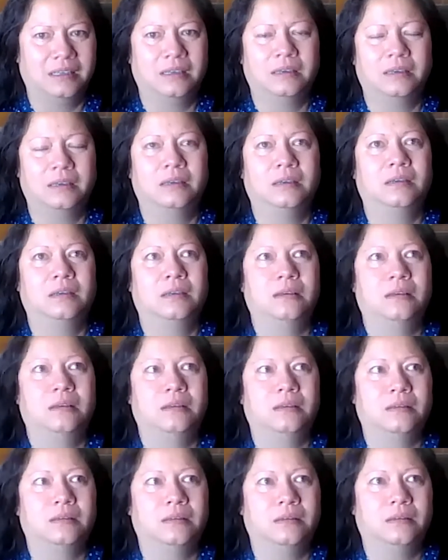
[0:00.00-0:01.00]

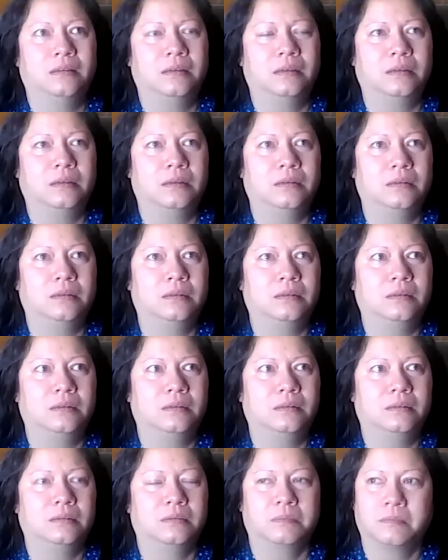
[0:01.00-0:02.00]

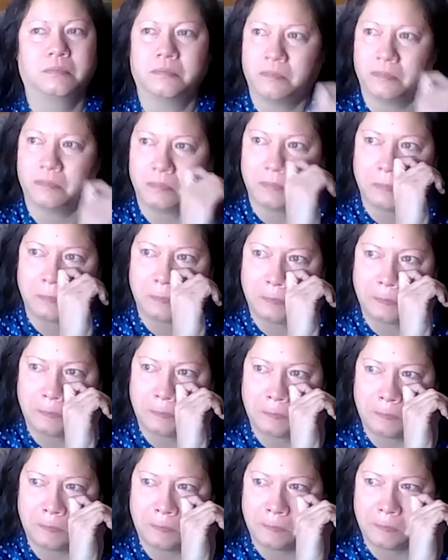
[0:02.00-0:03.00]

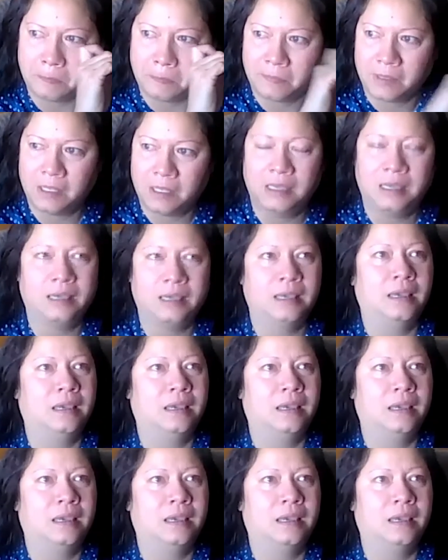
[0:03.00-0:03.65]
(silence)